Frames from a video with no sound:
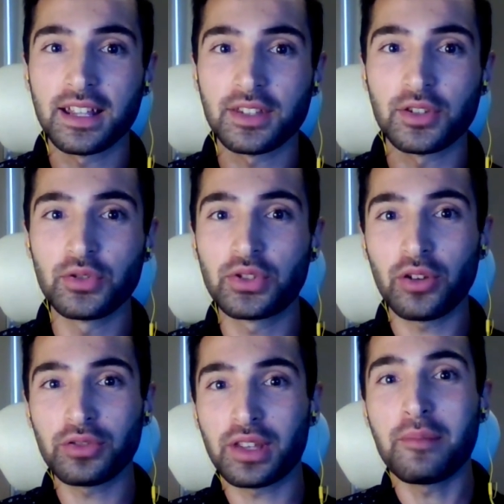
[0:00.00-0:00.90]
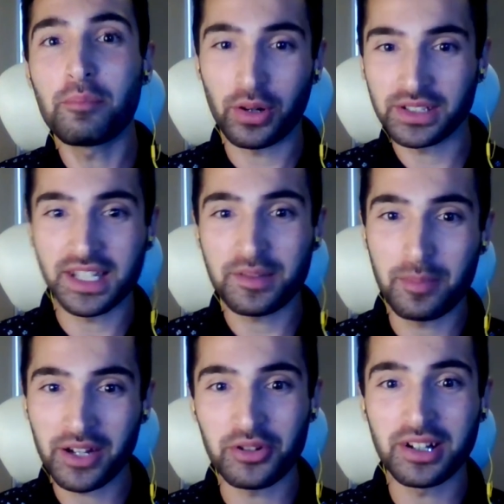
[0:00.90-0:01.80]
you don't import these
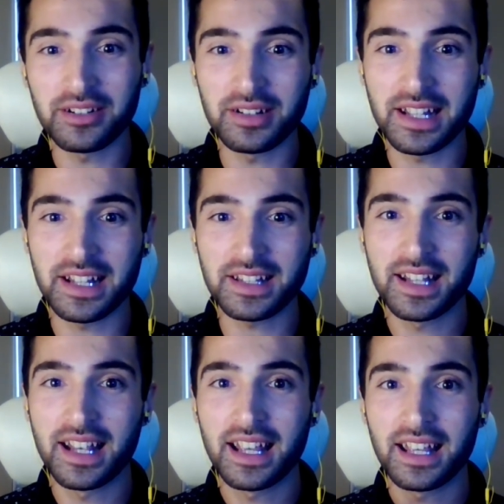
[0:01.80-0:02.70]
microingredients,